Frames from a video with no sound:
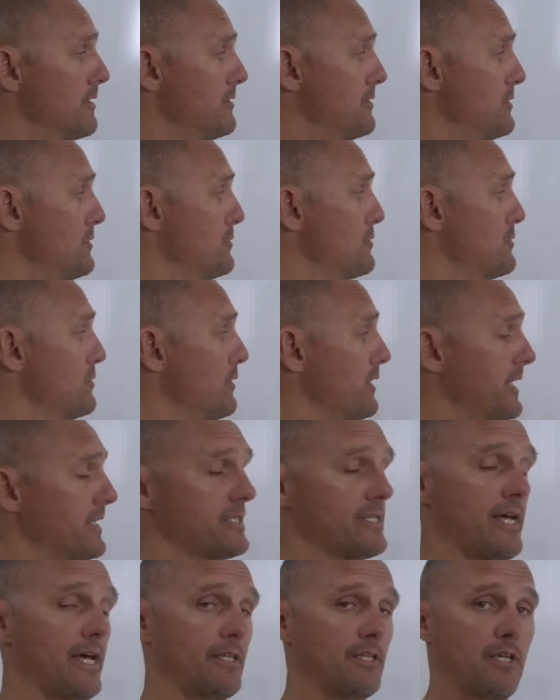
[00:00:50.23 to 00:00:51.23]
due to
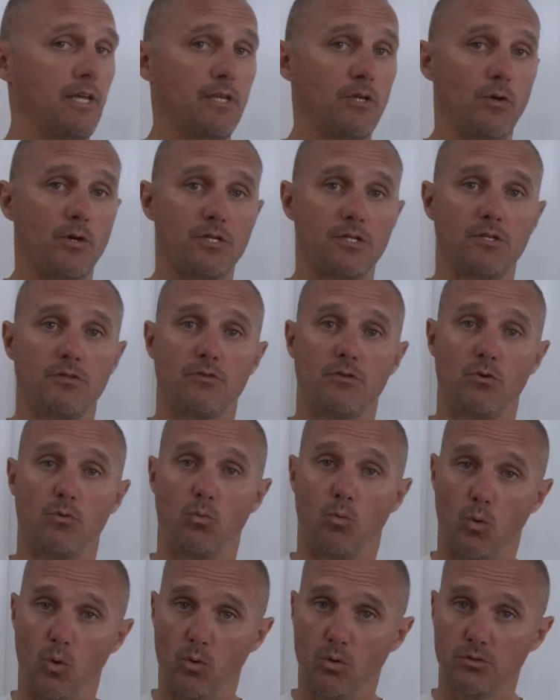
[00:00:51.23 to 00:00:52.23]
less attenuation through
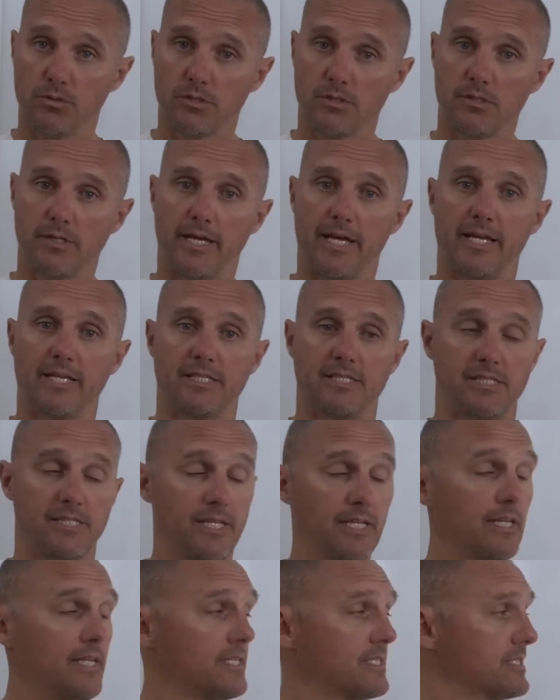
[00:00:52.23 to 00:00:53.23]
walls and
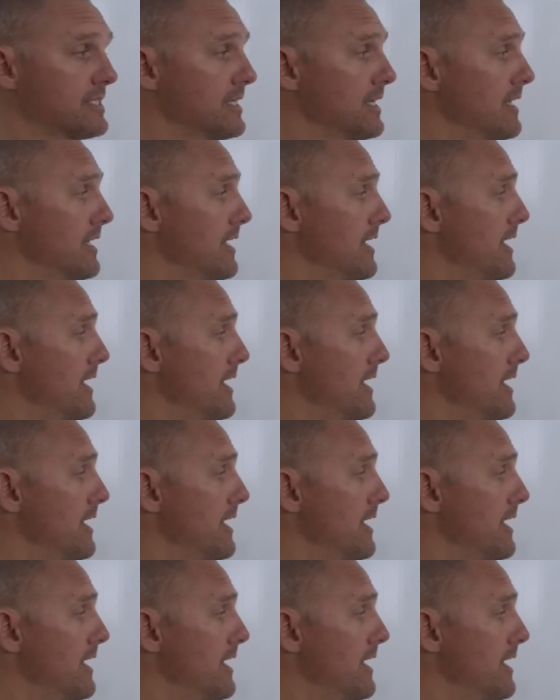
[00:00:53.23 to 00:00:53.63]
ceilings,